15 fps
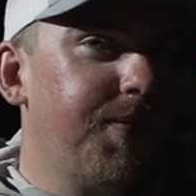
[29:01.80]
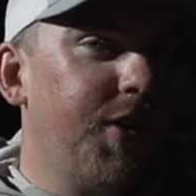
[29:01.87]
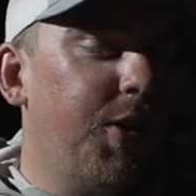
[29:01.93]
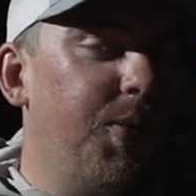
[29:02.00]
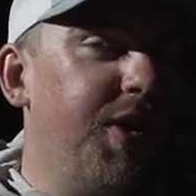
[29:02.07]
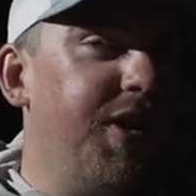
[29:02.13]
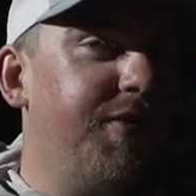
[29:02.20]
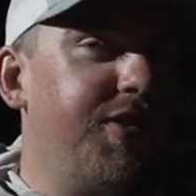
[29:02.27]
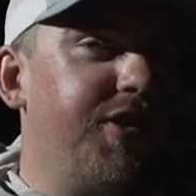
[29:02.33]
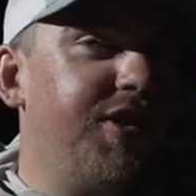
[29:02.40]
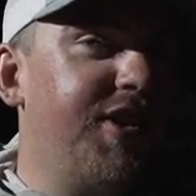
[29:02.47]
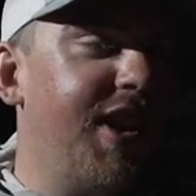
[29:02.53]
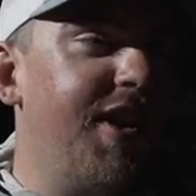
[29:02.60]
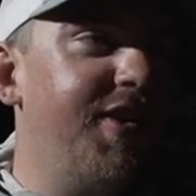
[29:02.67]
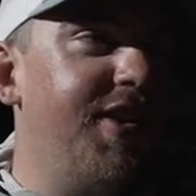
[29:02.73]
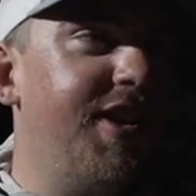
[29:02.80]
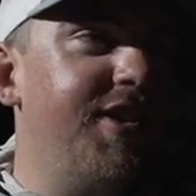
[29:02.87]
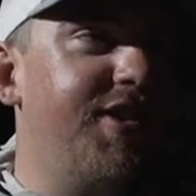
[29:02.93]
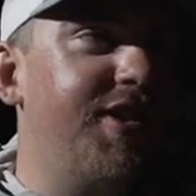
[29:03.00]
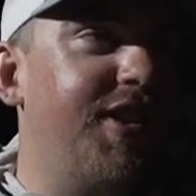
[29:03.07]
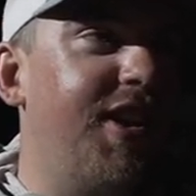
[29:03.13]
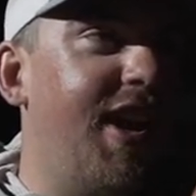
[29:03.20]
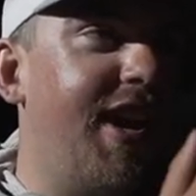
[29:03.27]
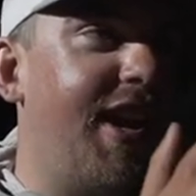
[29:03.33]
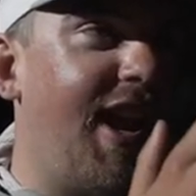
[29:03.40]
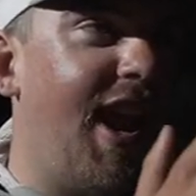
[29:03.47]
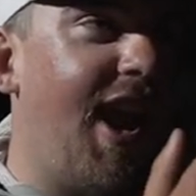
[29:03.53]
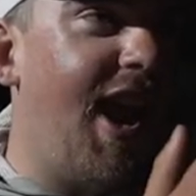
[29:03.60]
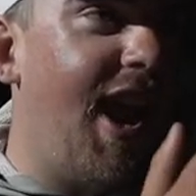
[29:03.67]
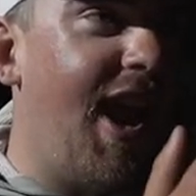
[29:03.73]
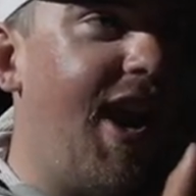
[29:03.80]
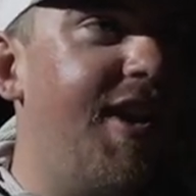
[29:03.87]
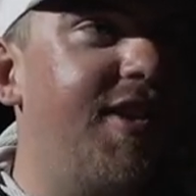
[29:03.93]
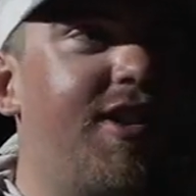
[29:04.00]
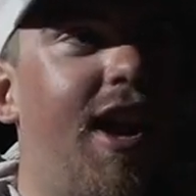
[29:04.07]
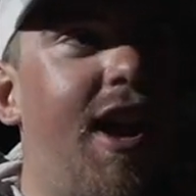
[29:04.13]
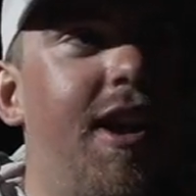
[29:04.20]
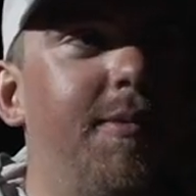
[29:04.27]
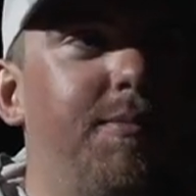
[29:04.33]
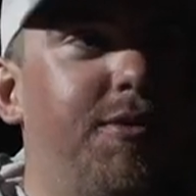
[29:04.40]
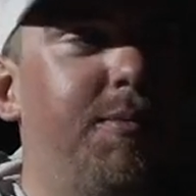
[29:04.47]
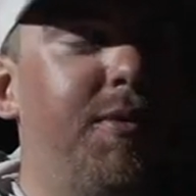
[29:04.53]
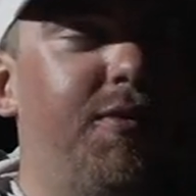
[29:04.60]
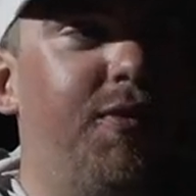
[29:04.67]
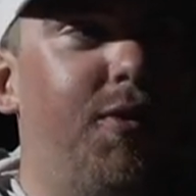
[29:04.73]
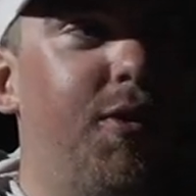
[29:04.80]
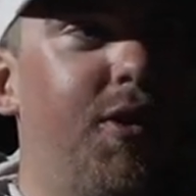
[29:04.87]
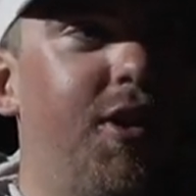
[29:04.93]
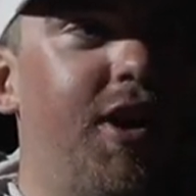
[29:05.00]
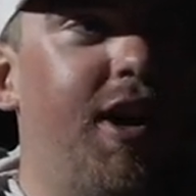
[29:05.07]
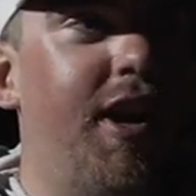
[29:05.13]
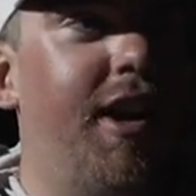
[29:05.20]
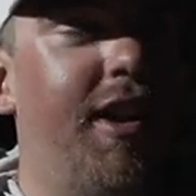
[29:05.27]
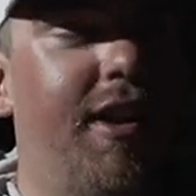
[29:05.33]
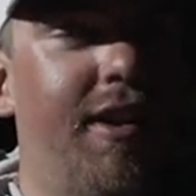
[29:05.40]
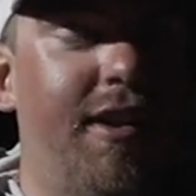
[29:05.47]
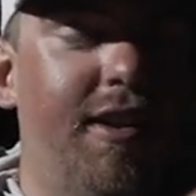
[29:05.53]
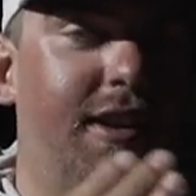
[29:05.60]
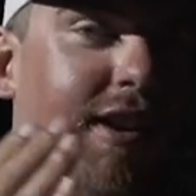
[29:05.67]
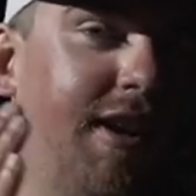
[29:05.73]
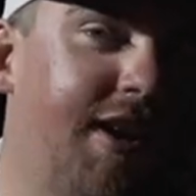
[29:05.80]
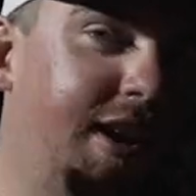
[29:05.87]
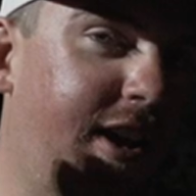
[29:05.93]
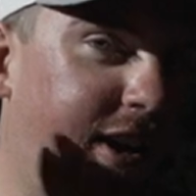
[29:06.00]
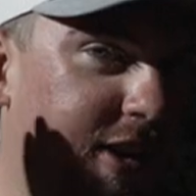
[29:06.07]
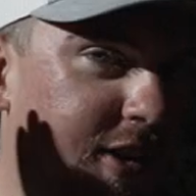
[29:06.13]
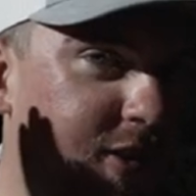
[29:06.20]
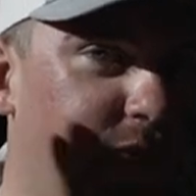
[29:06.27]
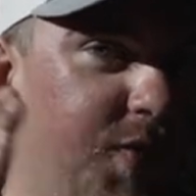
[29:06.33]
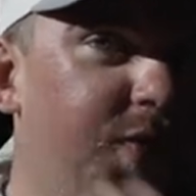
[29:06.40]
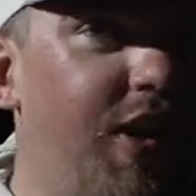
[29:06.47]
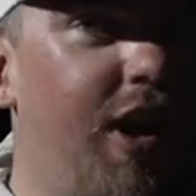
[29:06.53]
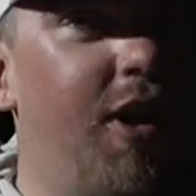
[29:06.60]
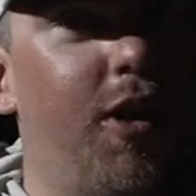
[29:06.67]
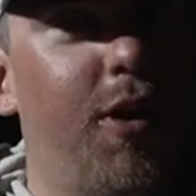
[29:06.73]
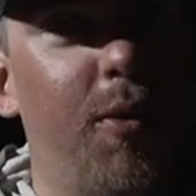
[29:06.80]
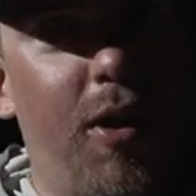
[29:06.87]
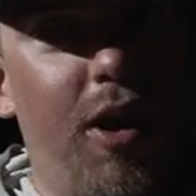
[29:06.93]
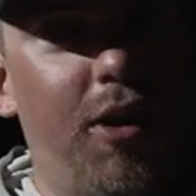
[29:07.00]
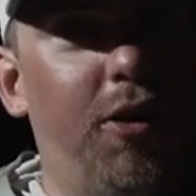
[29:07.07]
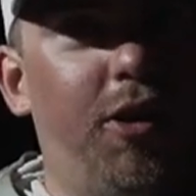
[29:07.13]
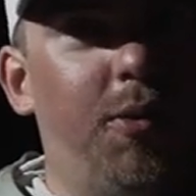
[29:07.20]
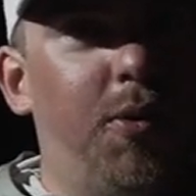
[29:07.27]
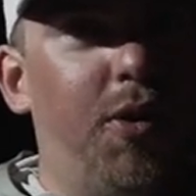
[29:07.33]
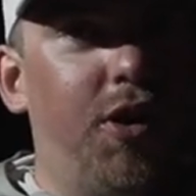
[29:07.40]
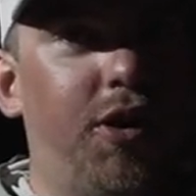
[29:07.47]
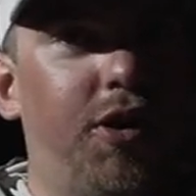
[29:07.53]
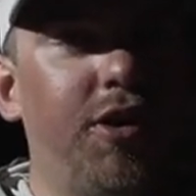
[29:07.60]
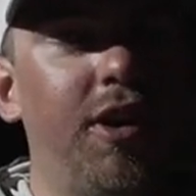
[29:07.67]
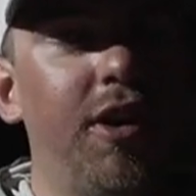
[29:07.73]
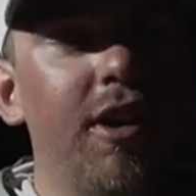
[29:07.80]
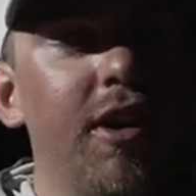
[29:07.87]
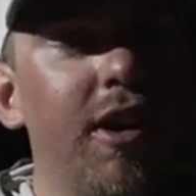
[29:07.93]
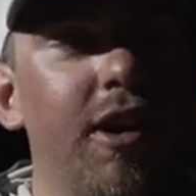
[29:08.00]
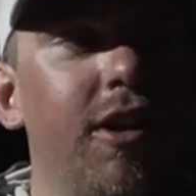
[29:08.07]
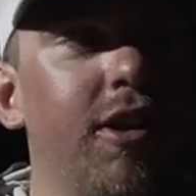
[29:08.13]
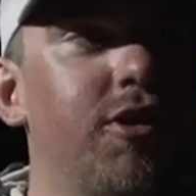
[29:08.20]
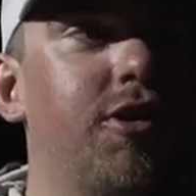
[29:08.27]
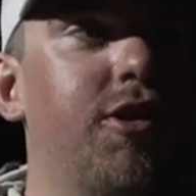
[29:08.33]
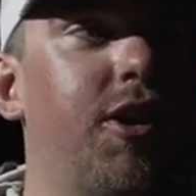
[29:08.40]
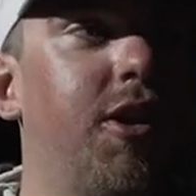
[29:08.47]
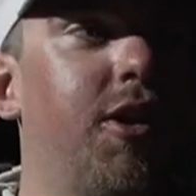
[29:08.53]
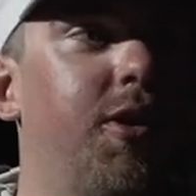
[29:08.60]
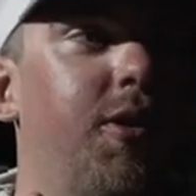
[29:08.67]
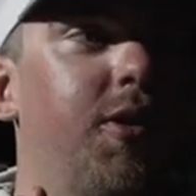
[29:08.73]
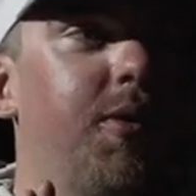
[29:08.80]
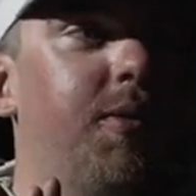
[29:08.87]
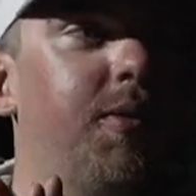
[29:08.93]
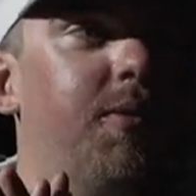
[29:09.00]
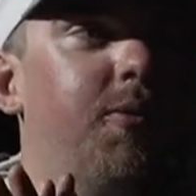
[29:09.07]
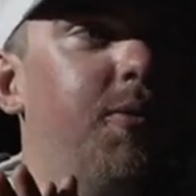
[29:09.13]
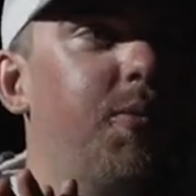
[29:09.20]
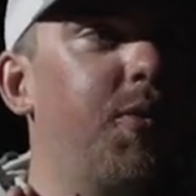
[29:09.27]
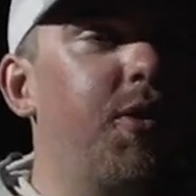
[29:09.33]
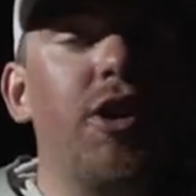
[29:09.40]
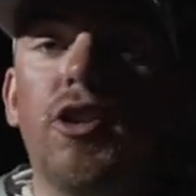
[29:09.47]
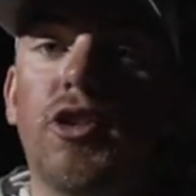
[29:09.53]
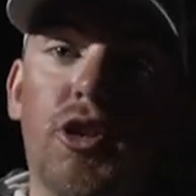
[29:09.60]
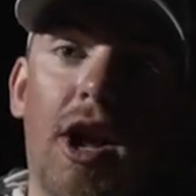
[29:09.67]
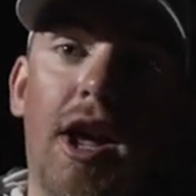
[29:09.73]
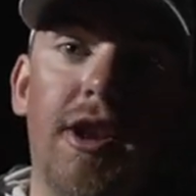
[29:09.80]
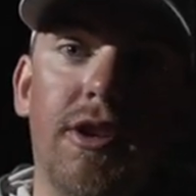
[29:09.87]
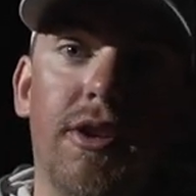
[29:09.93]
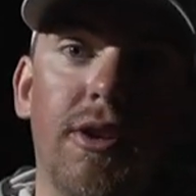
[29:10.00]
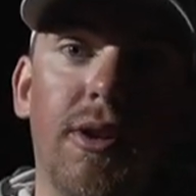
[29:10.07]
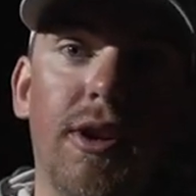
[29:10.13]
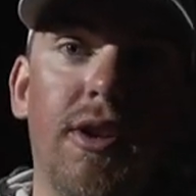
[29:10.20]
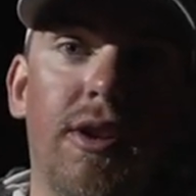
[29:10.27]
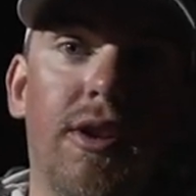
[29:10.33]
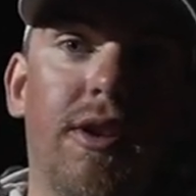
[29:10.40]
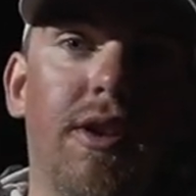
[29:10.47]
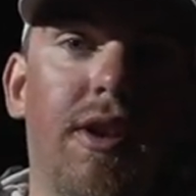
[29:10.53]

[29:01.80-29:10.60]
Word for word: We have said this like eight times before, and it has very rarely worked. So we're going to try to do it.